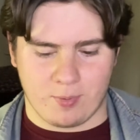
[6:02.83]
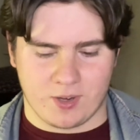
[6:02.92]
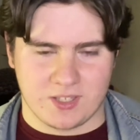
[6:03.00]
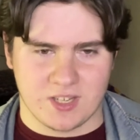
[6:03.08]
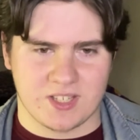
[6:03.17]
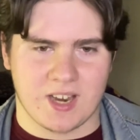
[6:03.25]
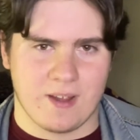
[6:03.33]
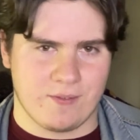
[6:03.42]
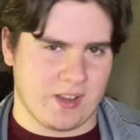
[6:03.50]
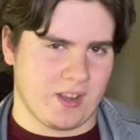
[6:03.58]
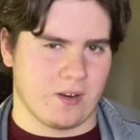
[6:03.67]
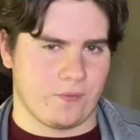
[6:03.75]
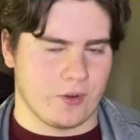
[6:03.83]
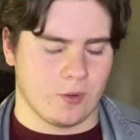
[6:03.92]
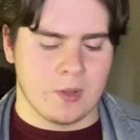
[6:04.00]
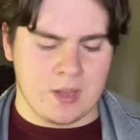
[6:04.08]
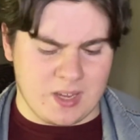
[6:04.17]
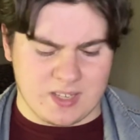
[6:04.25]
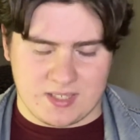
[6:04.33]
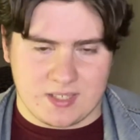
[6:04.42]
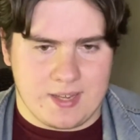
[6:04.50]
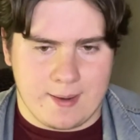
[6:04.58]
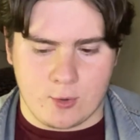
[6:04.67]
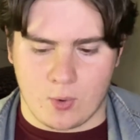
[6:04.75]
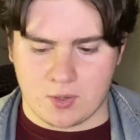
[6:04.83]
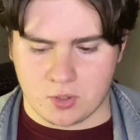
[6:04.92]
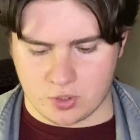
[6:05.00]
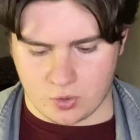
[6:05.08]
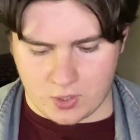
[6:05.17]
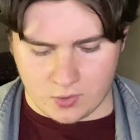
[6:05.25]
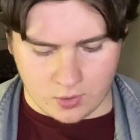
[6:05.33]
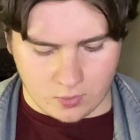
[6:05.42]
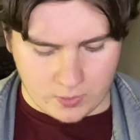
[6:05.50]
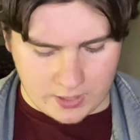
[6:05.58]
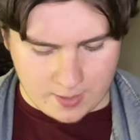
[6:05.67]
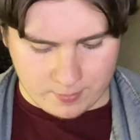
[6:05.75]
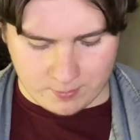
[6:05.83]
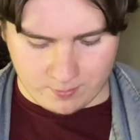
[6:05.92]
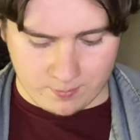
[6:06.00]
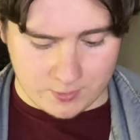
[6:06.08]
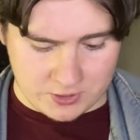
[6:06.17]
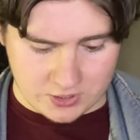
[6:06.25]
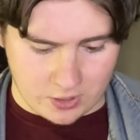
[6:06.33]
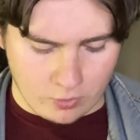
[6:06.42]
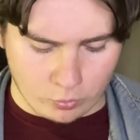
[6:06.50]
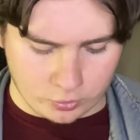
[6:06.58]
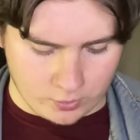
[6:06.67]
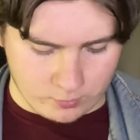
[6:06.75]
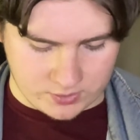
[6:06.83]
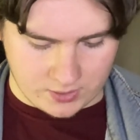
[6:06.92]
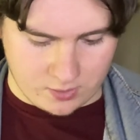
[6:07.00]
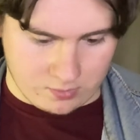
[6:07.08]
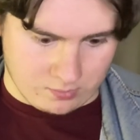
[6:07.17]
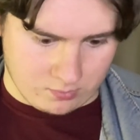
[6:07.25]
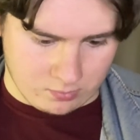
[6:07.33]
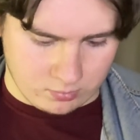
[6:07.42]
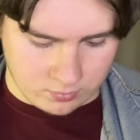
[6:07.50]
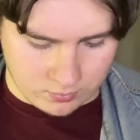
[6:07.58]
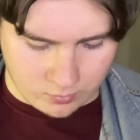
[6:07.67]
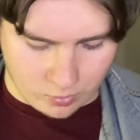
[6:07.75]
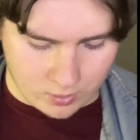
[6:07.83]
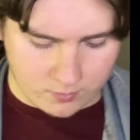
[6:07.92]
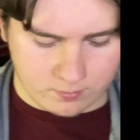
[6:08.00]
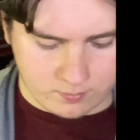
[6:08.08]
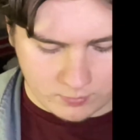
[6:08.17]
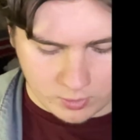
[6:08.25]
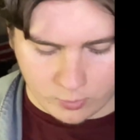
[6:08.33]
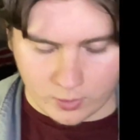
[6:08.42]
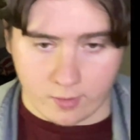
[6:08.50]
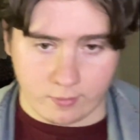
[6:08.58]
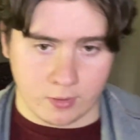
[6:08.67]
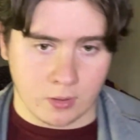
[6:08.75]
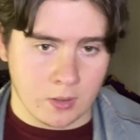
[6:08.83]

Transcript: But it doesn't have that kind of feel. And it's the same director, so I don't know what happened. Maybe just got older and was like, oh, or, you know, whatever.